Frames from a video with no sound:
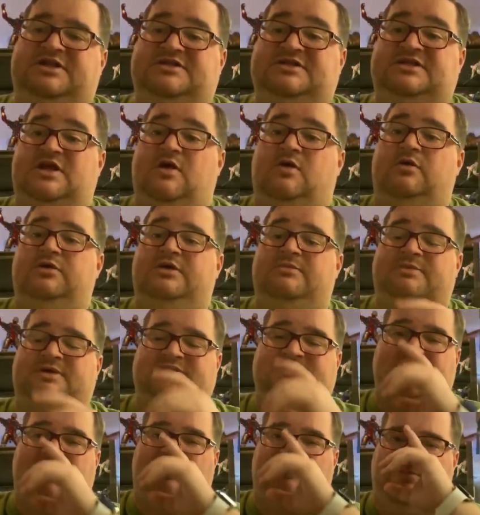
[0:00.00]
It's the only
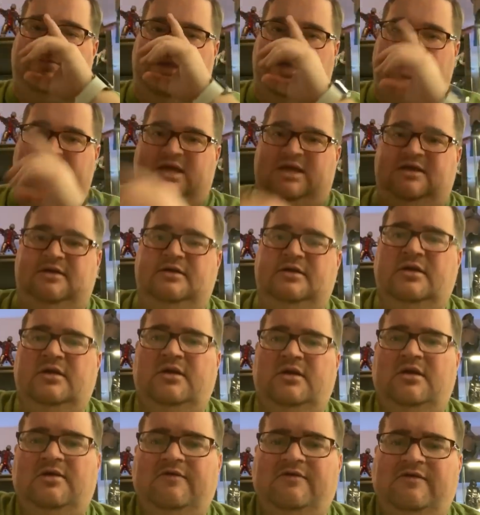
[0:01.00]
piece that remained
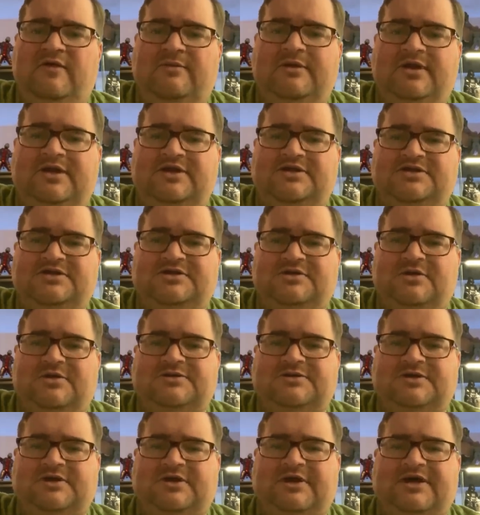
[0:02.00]
from the Ninja
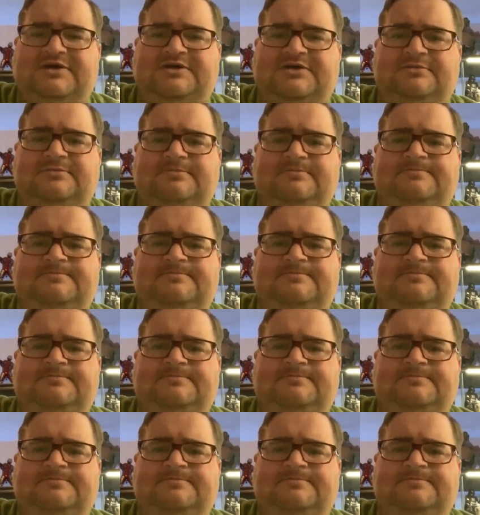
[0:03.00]
Turtles collection.